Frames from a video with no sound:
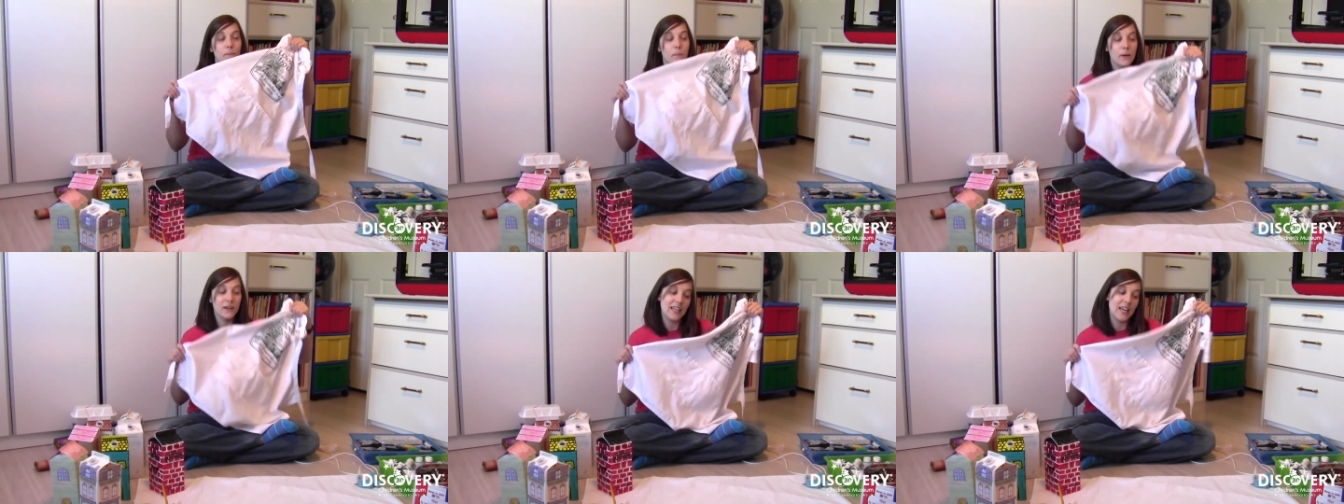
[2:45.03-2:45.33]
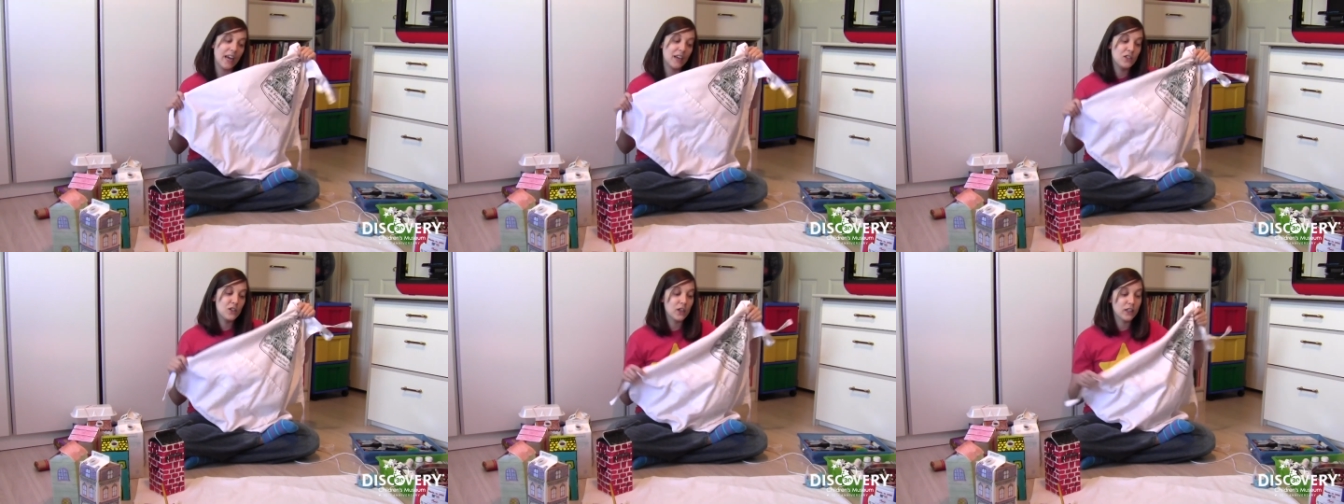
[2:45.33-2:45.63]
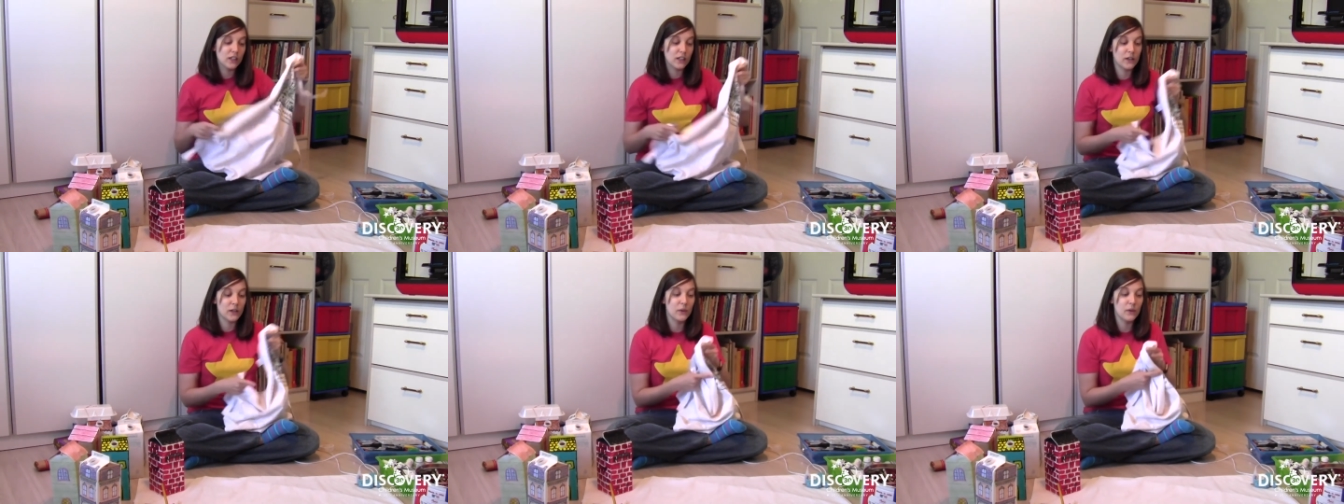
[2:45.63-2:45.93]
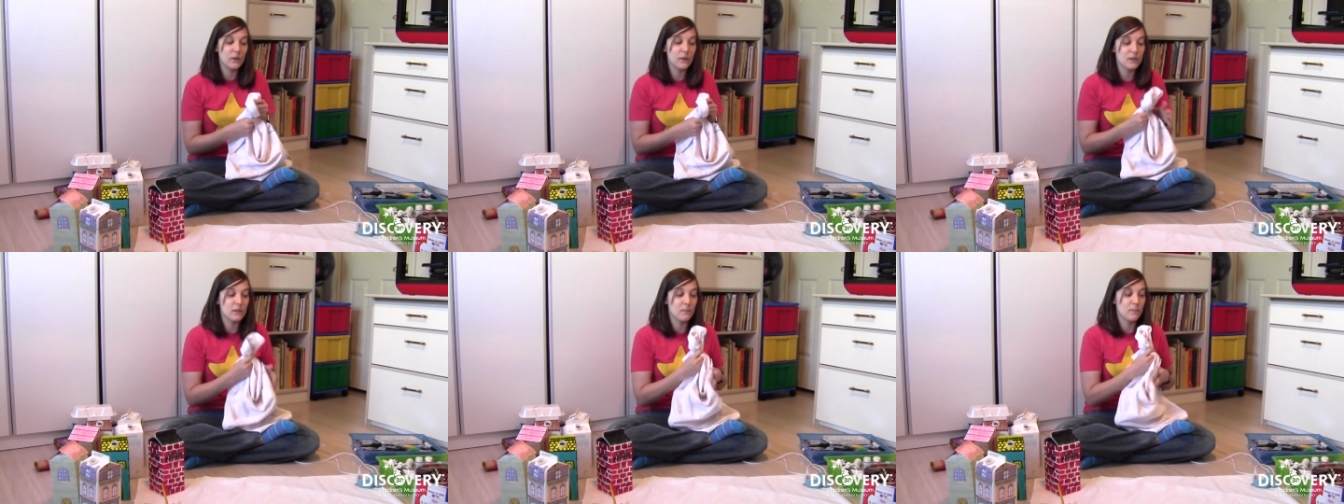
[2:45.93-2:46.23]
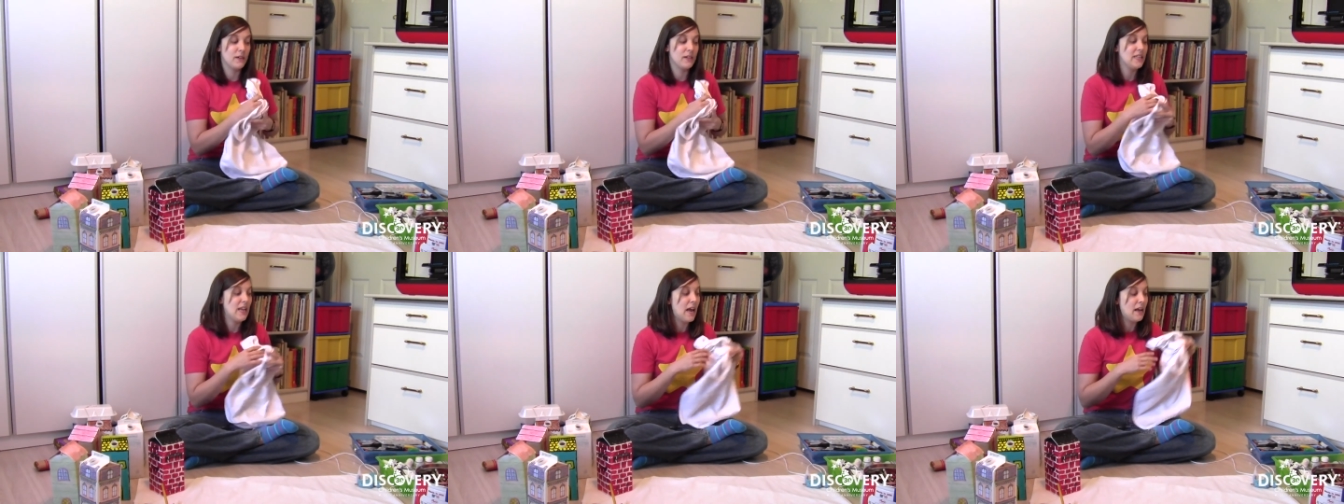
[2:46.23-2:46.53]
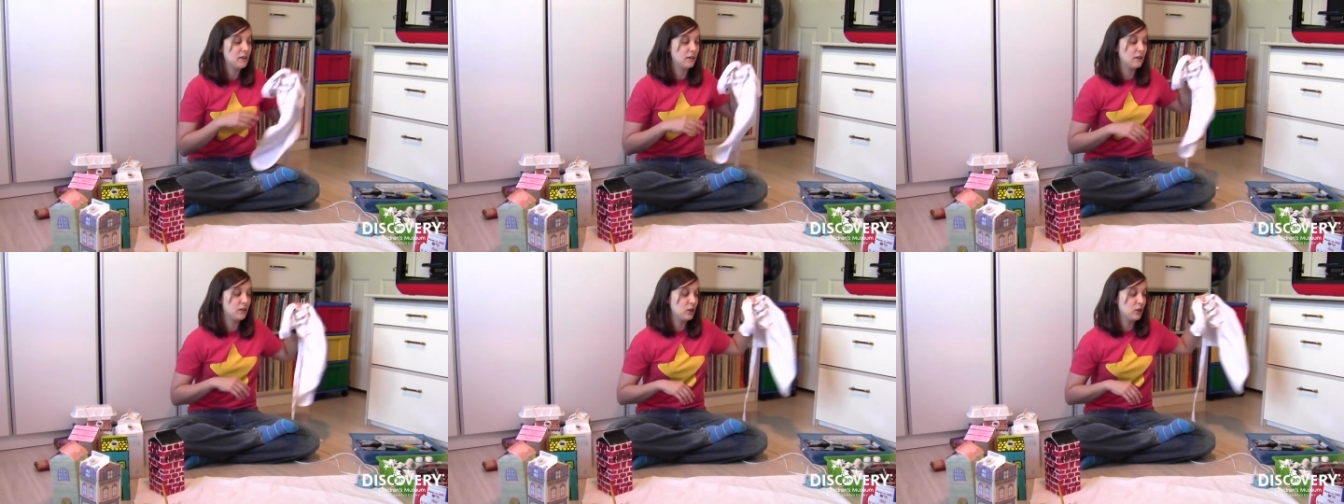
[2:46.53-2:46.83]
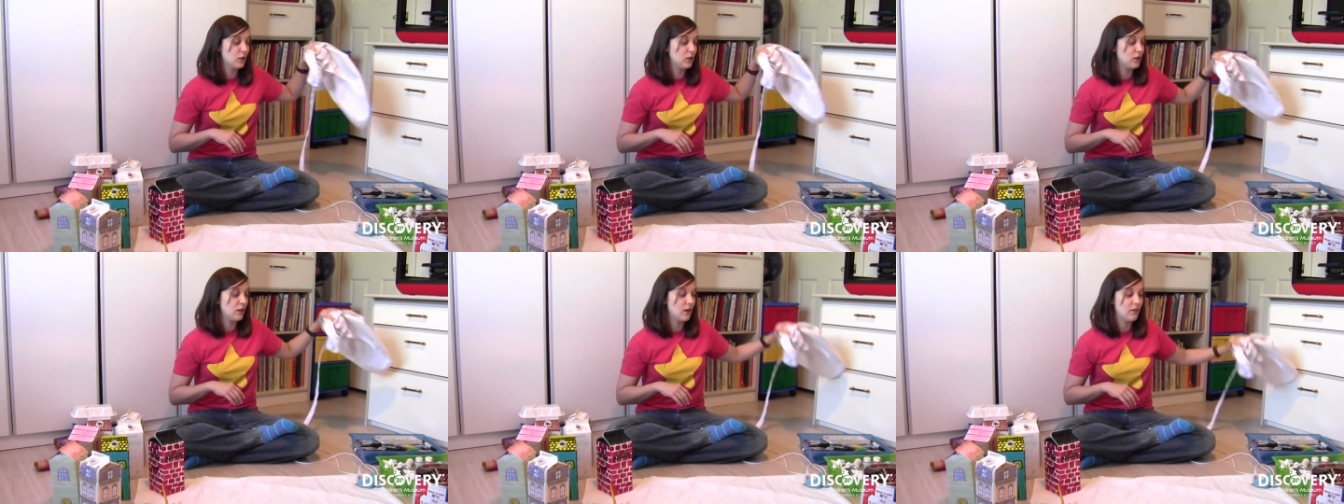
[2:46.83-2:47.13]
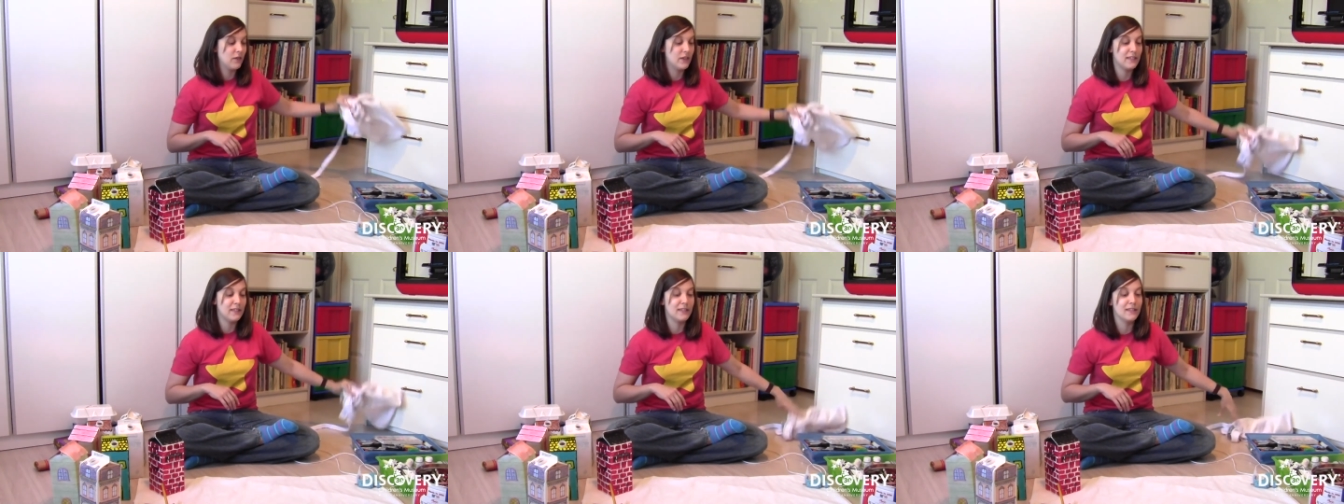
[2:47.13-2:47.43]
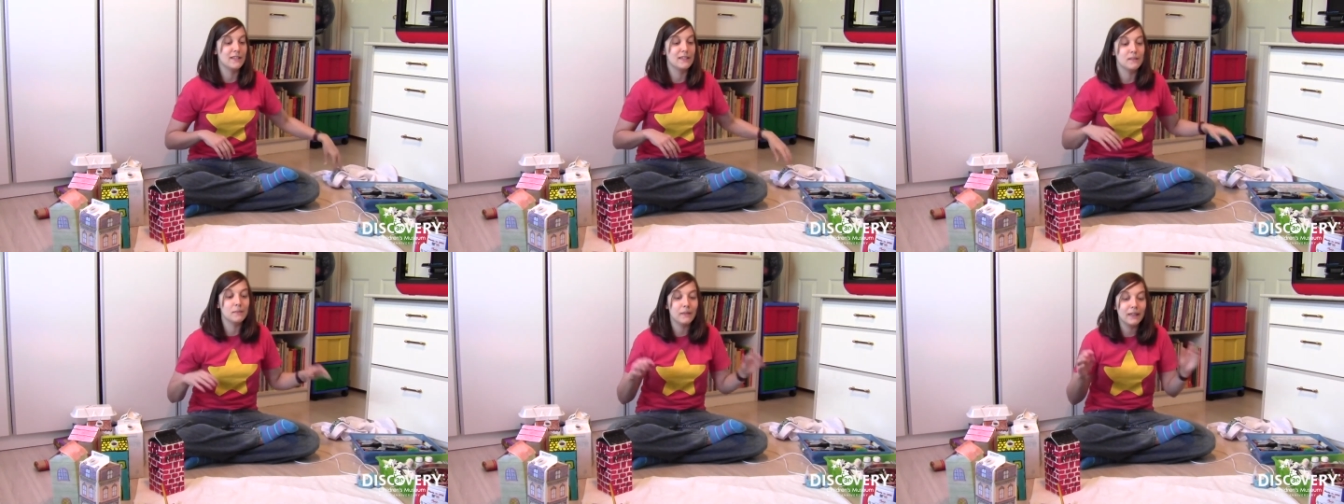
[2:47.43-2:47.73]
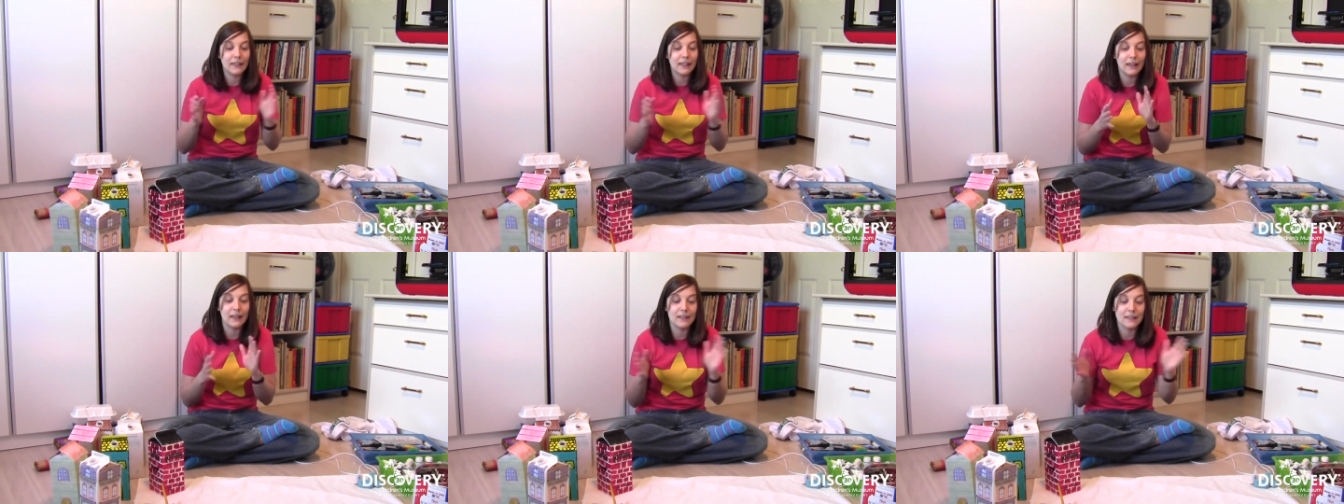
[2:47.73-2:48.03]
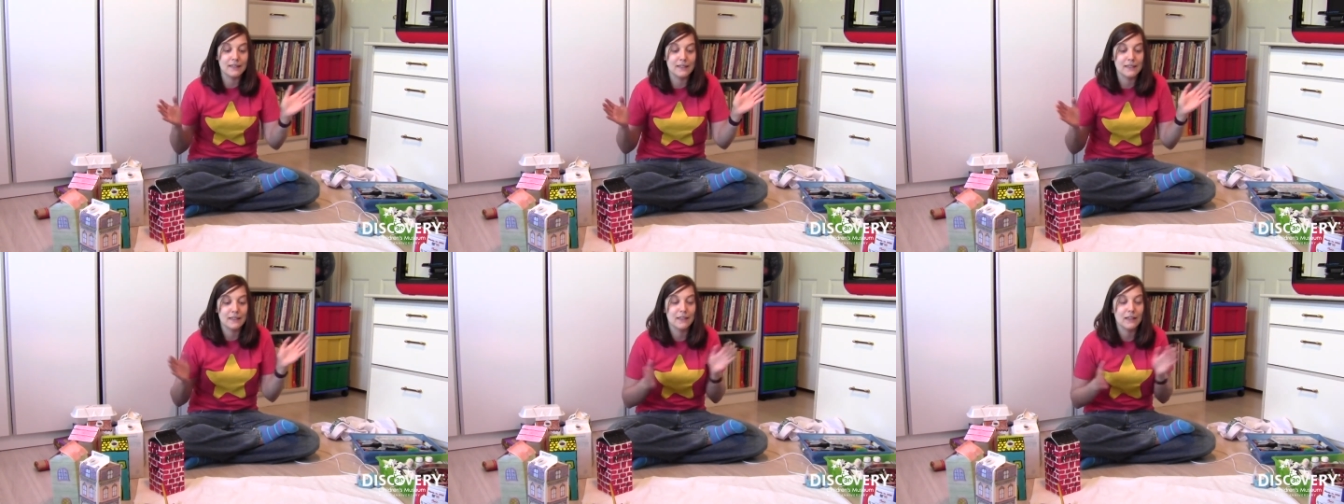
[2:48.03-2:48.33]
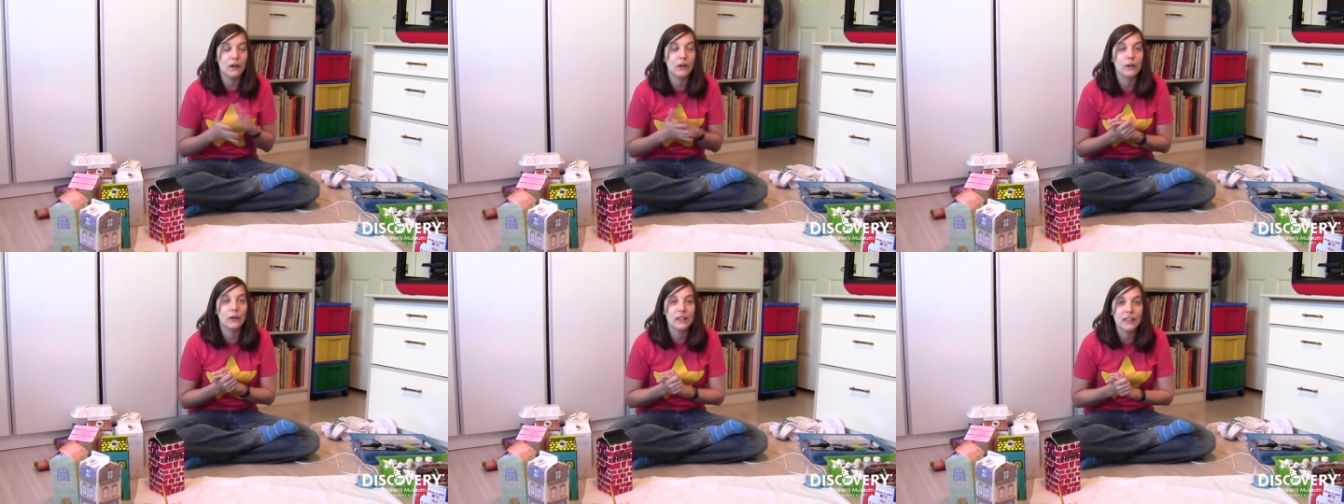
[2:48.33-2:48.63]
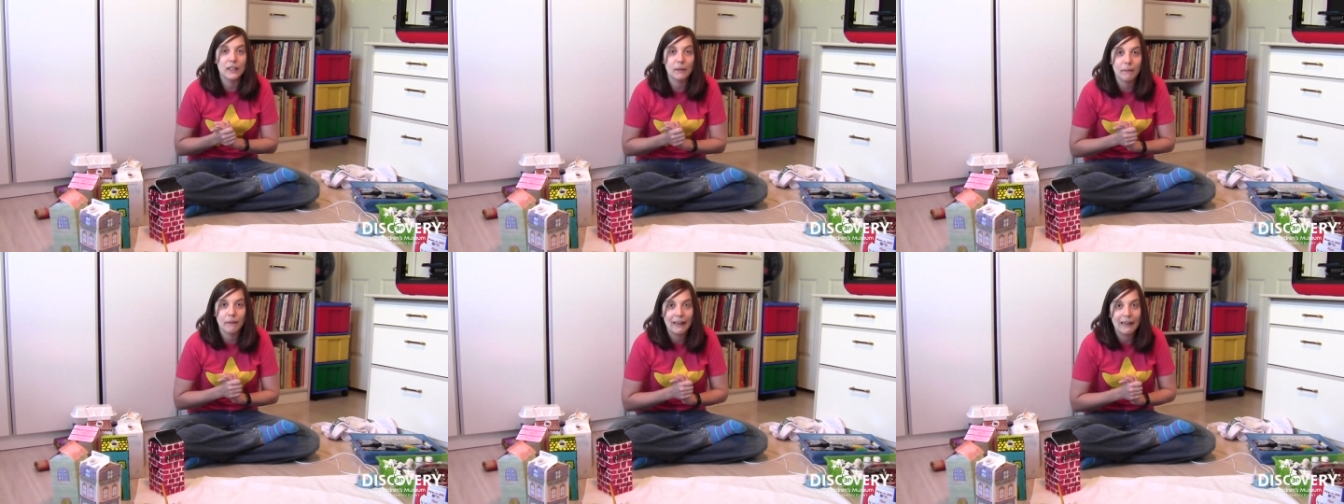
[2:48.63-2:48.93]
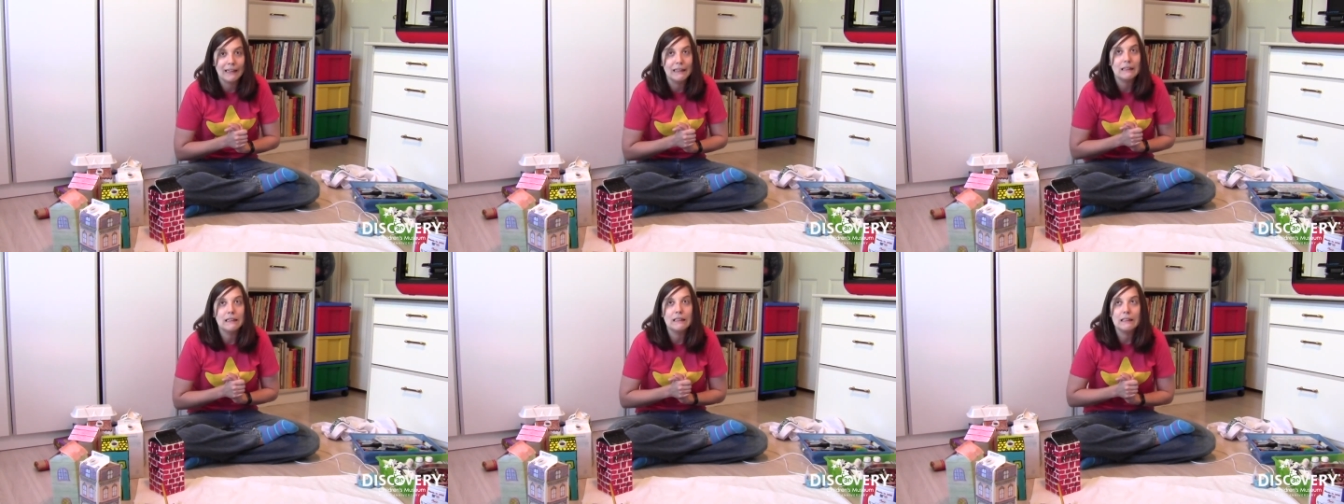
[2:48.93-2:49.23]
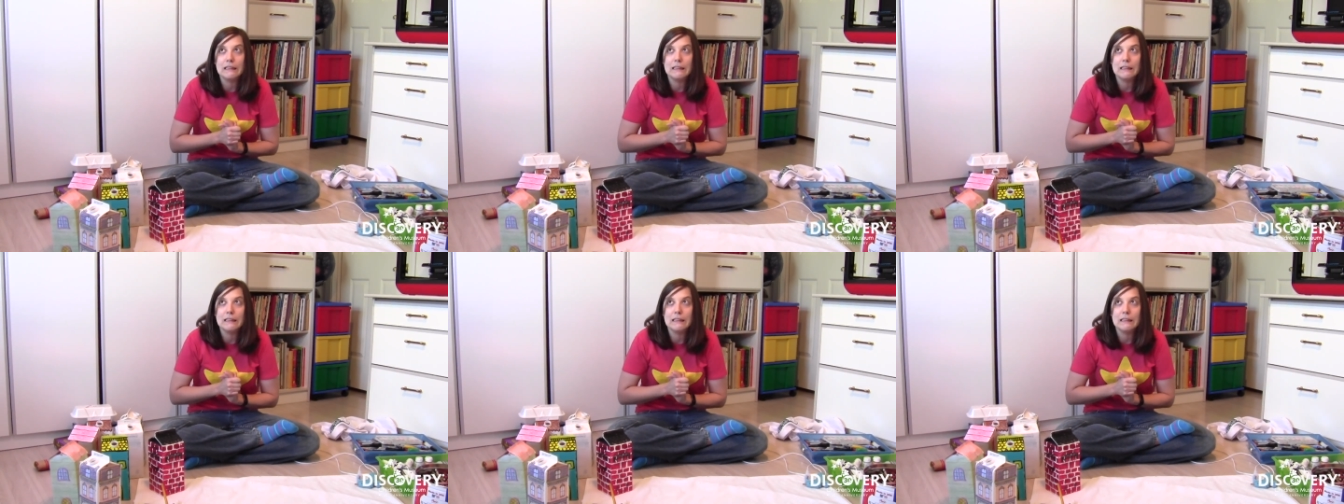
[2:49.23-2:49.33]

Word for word: protect your clothes, protect your surfaces because acrylic paint